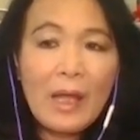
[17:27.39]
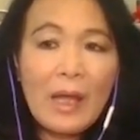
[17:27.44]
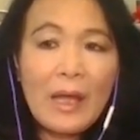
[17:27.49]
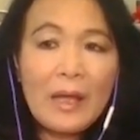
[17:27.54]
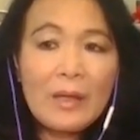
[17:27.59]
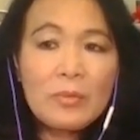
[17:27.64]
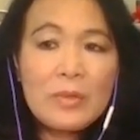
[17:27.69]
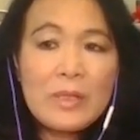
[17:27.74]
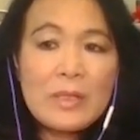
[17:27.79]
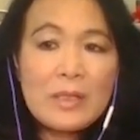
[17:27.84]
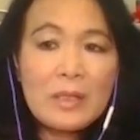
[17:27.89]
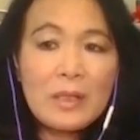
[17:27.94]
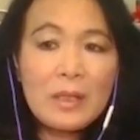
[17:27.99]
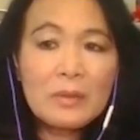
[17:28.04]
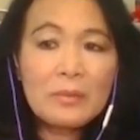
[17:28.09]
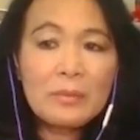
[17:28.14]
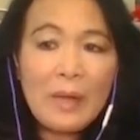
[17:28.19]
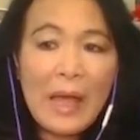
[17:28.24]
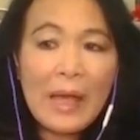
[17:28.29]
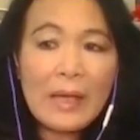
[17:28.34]
was a
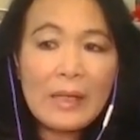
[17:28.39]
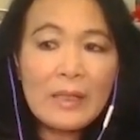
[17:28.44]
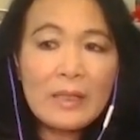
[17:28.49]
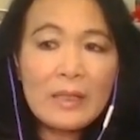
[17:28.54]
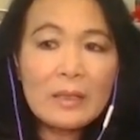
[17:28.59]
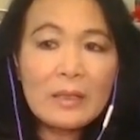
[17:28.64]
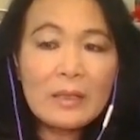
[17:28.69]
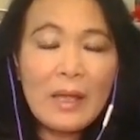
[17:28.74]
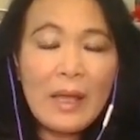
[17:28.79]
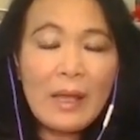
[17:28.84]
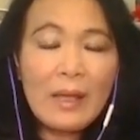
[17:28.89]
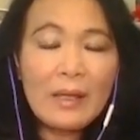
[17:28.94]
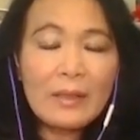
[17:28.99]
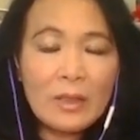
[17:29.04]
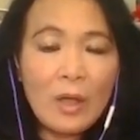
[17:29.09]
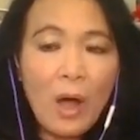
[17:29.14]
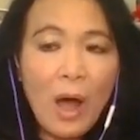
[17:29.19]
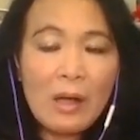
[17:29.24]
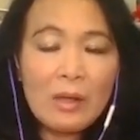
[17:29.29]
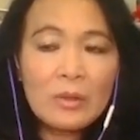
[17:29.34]
raggedy doll.